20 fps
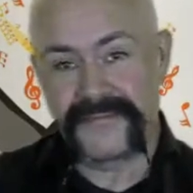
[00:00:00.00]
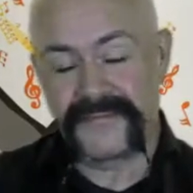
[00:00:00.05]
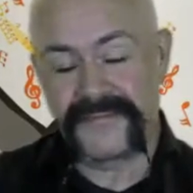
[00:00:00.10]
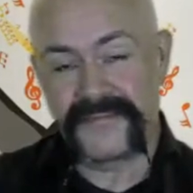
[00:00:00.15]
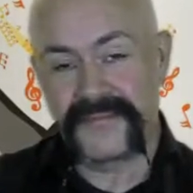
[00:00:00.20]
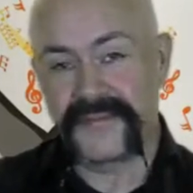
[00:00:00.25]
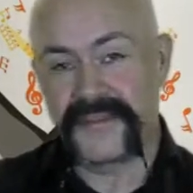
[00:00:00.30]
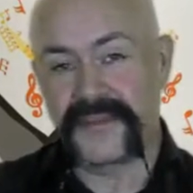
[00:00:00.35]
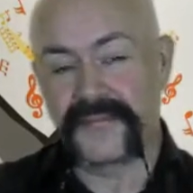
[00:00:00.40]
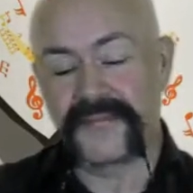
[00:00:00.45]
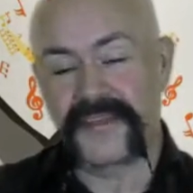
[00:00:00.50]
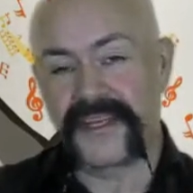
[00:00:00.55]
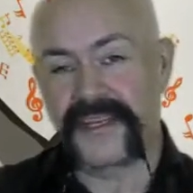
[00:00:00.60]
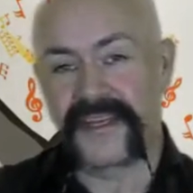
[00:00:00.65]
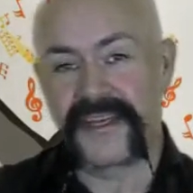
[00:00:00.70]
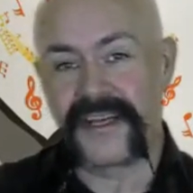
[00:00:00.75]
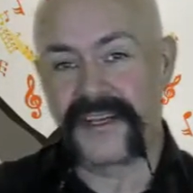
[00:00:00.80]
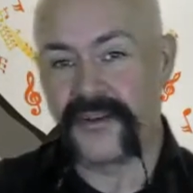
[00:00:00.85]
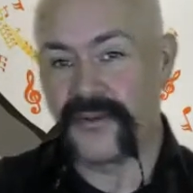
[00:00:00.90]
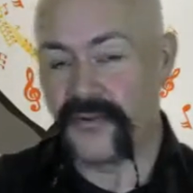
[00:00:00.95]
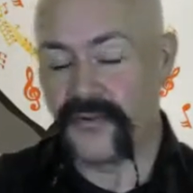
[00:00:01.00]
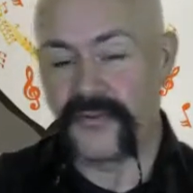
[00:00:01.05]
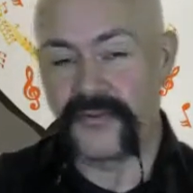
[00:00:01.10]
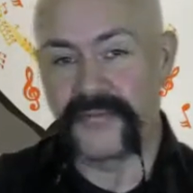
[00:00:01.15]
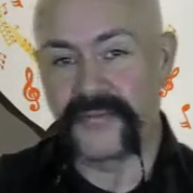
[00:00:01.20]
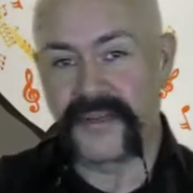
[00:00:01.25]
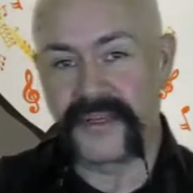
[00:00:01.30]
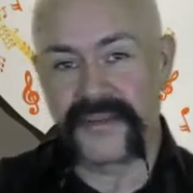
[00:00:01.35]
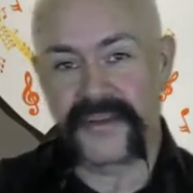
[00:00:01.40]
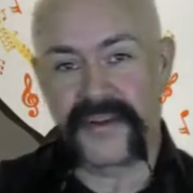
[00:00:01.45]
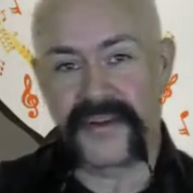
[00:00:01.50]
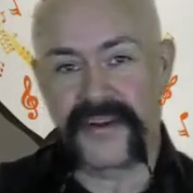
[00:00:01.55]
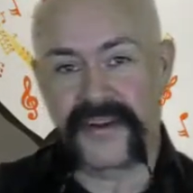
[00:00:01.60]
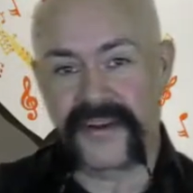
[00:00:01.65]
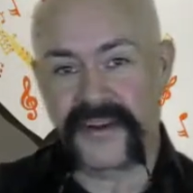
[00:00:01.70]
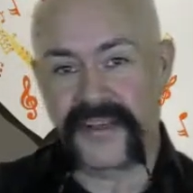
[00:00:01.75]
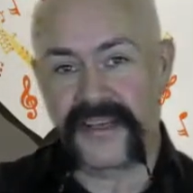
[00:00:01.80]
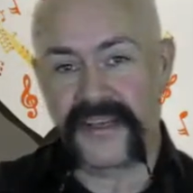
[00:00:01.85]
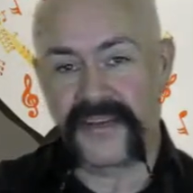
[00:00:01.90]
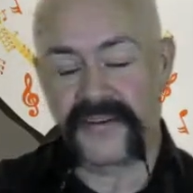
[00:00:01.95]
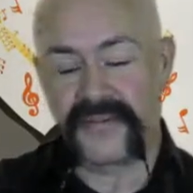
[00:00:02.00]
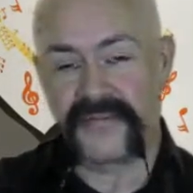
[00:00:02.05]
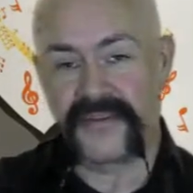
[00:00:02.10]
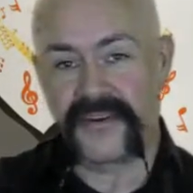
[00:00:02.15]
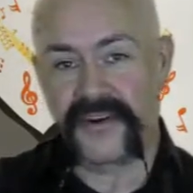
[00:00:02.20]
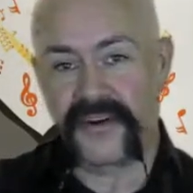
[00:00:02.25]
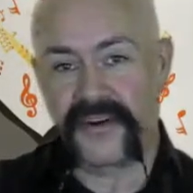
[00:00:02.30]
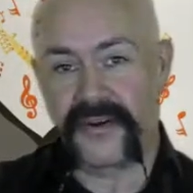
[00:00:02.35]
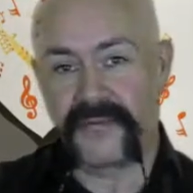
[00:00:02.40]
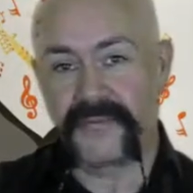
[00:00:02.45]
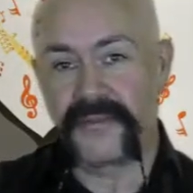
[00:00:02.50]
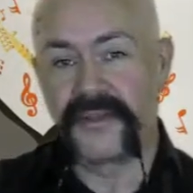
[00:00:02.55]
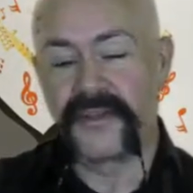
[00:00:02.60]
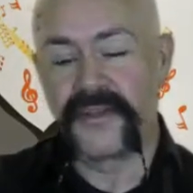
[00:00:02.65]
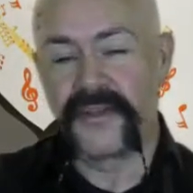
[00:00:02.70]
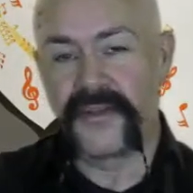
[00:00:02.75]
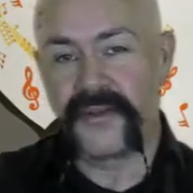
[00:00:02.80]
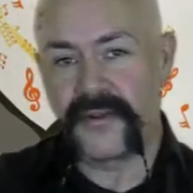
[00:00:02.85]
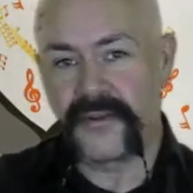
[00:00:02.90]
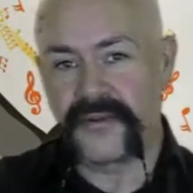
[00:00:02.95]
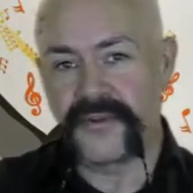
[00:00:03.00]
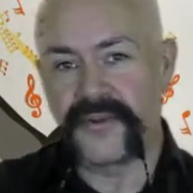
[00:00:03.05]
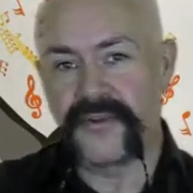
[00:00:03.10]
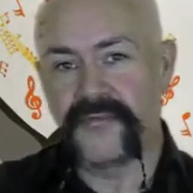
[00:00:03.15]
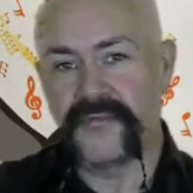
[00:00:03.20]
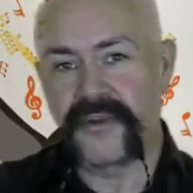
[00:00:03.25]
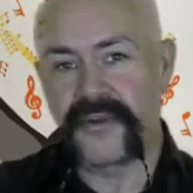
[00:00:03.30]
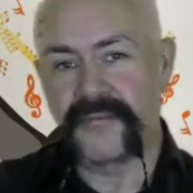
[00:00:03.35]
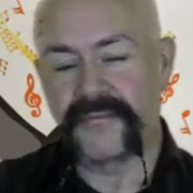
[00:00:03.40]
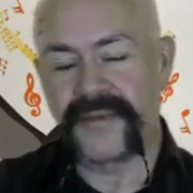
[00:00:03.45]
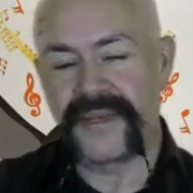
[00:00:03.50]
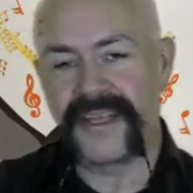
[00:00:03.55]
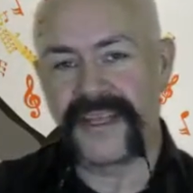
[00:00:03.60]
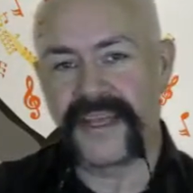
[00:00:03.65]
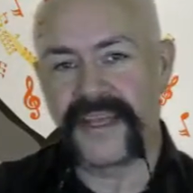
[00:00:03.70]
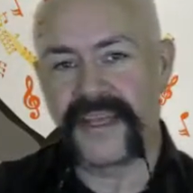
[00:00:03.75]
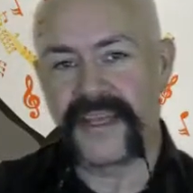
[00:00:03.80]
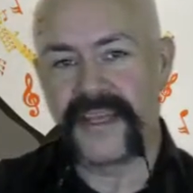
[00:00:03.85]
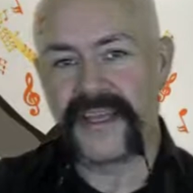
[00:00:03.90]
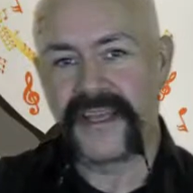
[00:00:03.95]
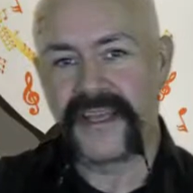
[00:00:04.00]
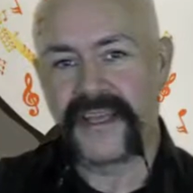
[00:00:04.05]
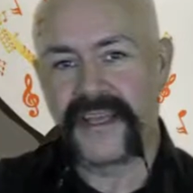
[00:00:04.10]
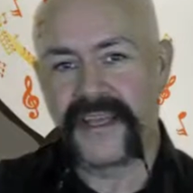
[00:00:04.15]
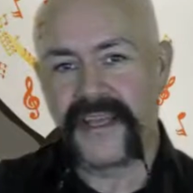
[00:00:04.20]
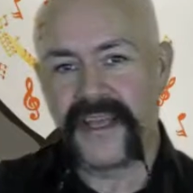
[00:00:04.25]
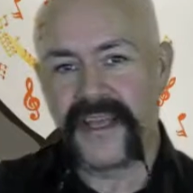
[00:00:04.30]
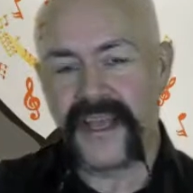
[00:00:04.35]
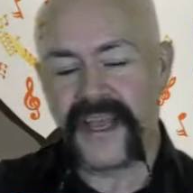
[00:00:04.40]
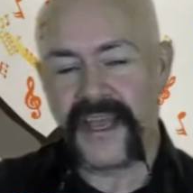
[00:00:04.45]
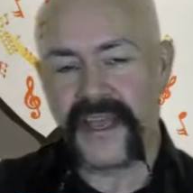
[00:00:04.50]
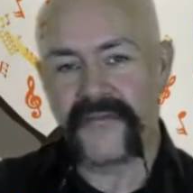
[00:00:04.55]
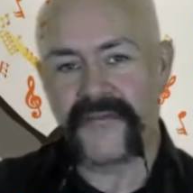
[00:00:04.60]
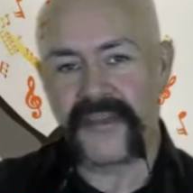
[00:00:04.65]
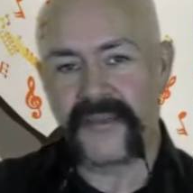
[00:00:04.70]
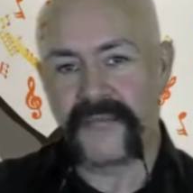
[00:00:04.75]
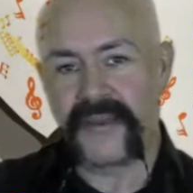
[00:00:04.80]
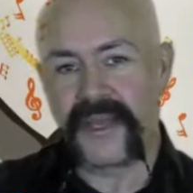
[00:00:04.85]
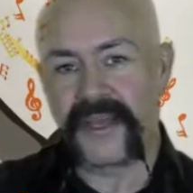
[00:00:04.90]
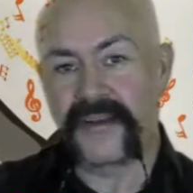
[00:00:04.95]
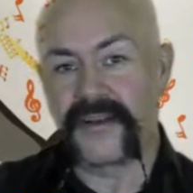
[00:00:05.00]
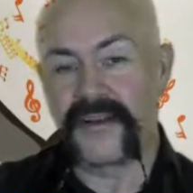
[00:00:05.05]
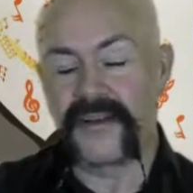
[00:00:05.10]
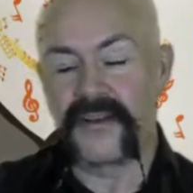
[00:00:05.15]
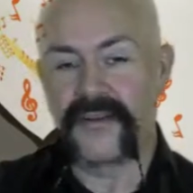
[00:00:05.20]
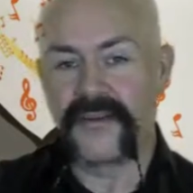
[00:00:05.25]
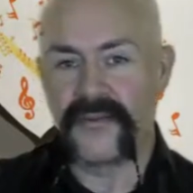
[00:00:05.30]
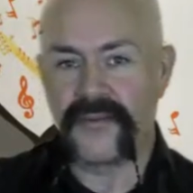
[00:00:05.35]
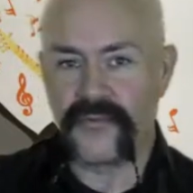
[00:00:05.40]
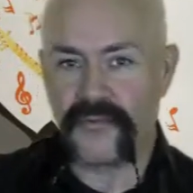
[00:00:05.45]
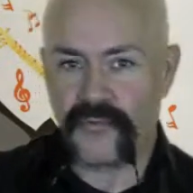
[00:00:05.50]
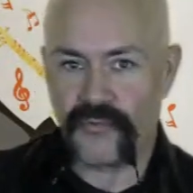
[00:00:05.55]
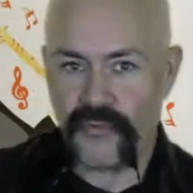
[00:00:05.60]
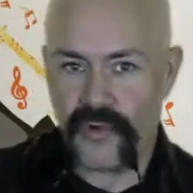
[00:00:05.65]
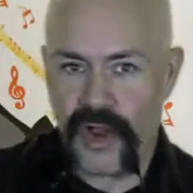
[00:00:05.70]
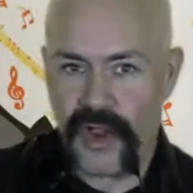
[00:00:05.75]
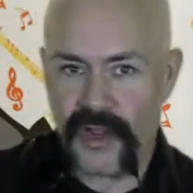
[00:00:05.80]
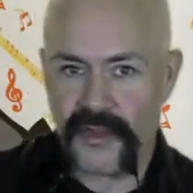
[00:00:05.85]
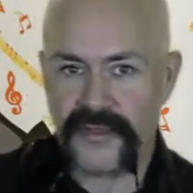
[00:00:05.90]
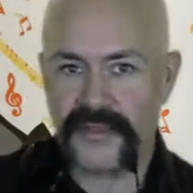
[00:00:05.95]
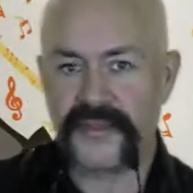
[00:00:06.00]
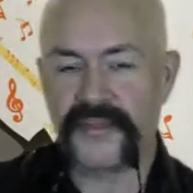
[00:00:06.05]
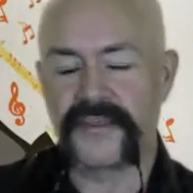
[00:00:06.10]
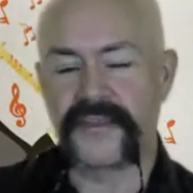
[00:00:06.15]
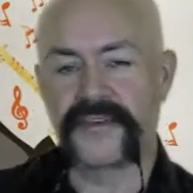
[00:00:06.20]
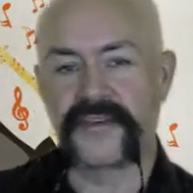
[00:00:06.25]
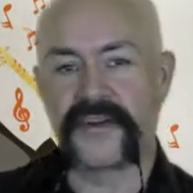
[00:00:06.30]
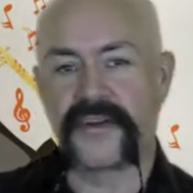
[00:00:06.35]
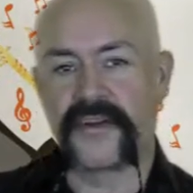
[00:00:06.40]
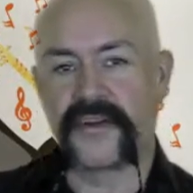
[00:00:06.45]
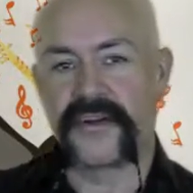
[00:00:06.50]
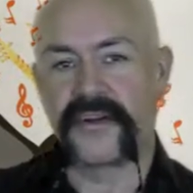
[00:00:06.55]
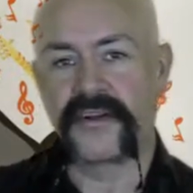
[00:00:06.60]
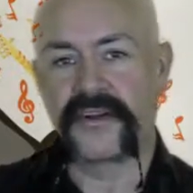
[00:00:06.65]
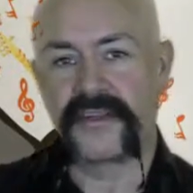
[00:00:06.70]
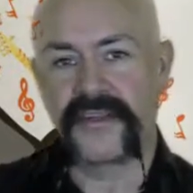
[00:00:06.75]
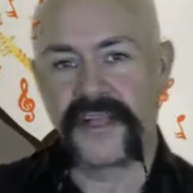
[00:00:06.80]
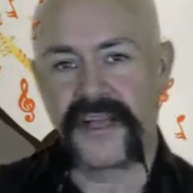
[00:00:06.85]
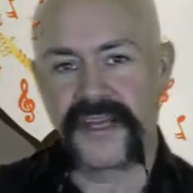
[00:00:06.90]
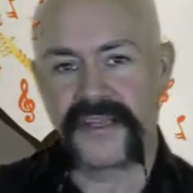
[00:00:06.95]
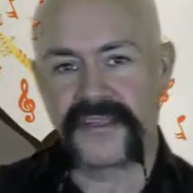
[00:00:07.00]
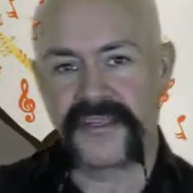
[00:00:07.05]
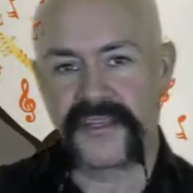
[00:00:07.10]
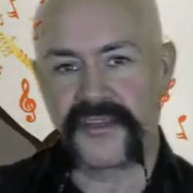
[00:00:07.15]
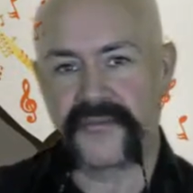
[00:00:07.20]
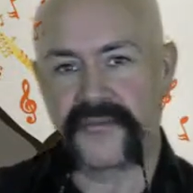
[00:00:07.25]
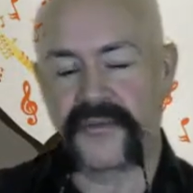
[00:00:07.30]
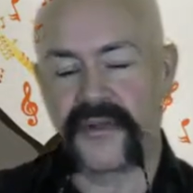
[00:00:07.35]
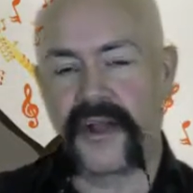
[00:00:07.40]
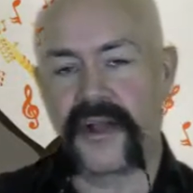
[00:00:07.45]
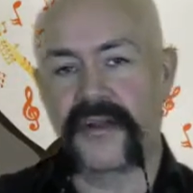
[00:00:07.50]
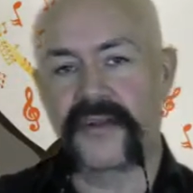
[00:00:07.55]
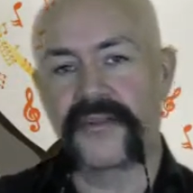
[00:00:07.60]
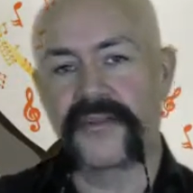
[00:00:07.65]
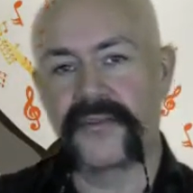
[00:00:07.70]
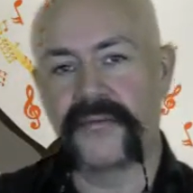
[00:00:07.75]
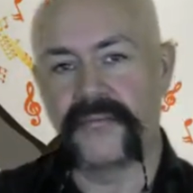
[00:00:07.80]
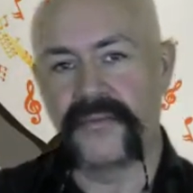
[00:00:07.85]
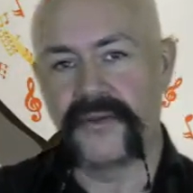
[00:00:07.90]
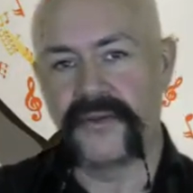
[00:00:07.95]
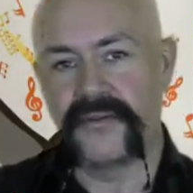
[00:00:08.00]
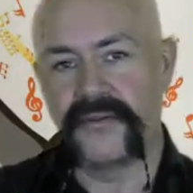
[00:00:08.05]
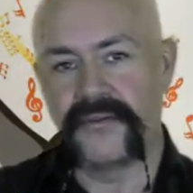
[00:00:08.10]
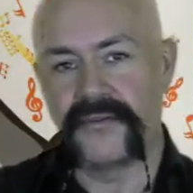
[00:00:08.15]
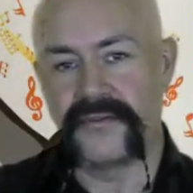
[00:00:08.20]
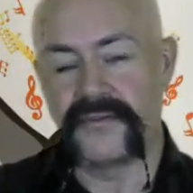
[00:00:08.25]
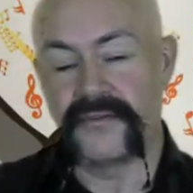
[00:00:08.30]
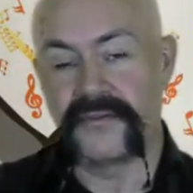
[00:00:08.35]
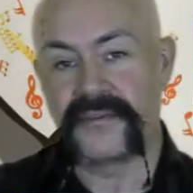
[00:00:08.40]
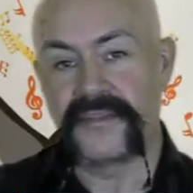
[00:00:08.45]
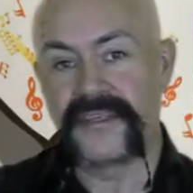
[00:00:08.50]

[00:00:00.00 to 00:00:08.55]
something like Old MacDonald Had a Farm, or do you want to play heavy metal, rock guitar, classic rock, the blues,